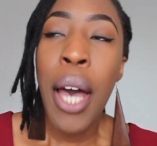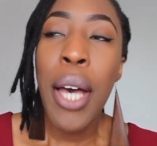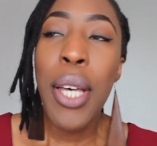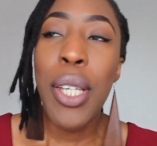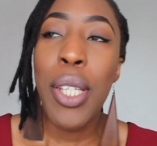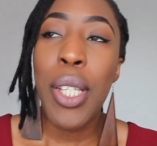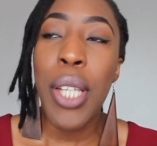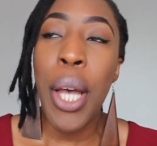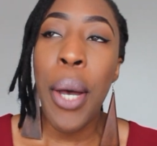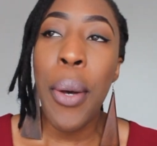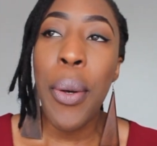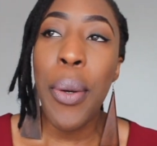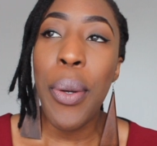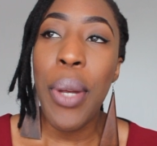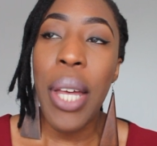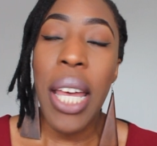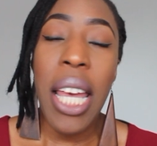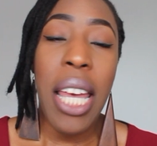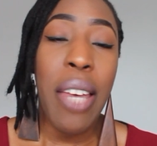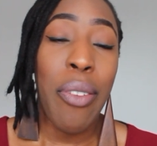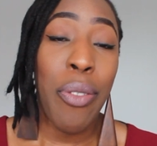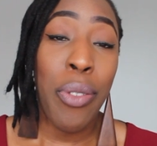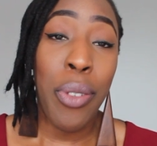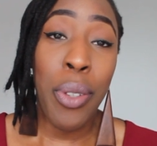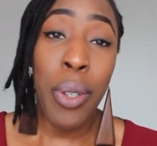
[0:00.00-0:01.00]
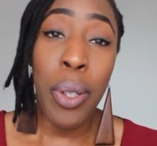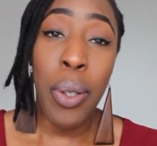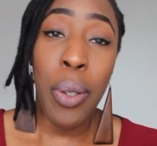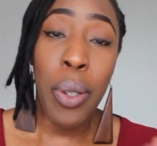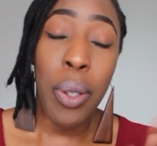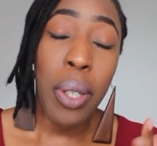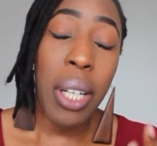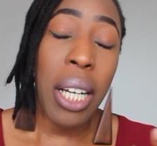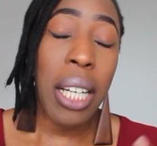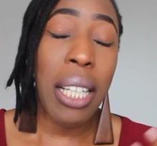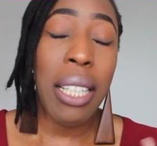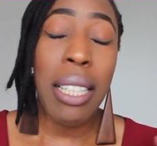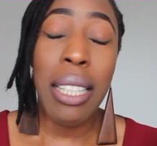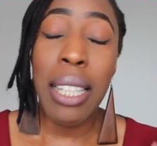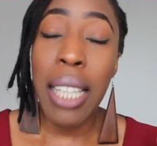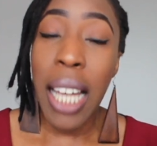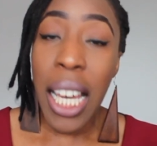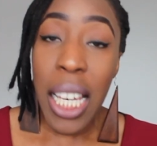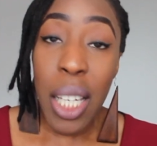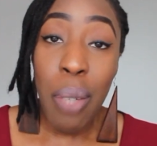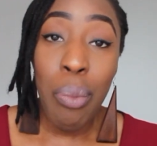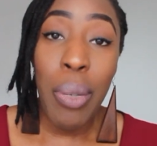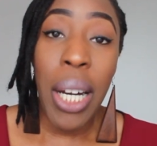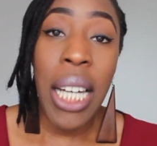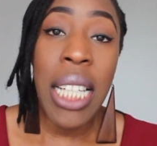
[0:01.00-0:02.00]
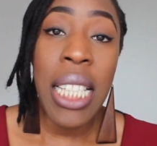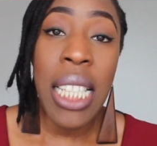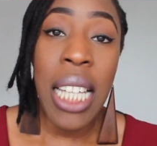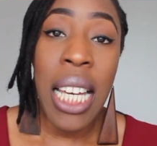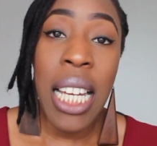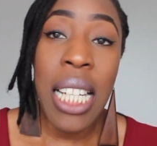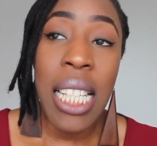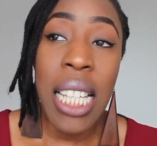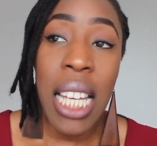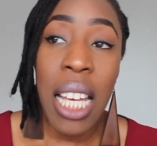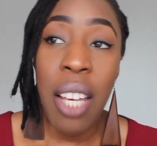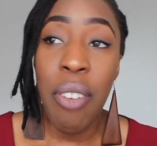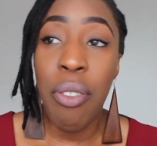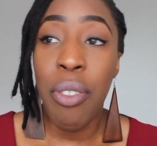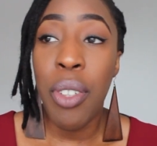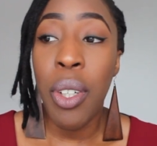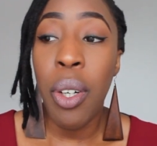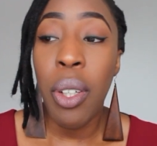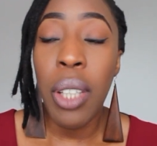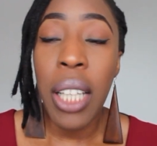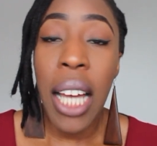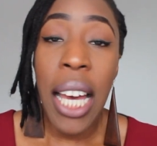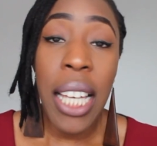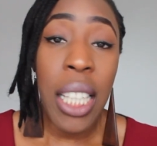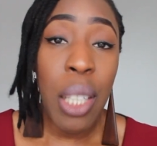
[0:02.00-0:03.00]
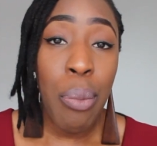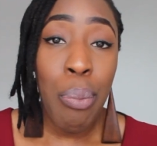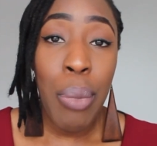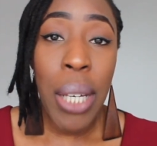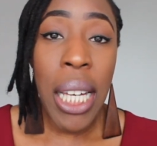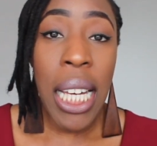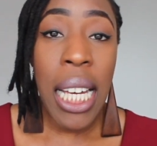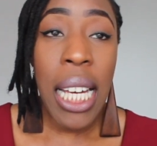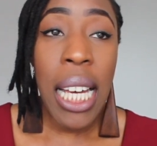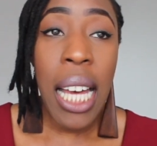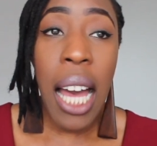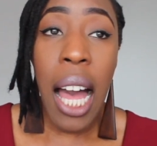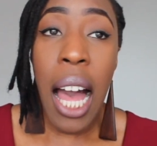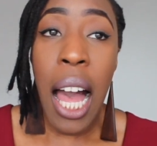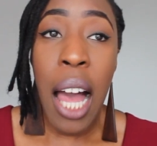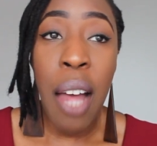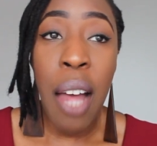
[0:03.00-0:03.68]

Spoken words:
So if you're like-minded, if you're like me,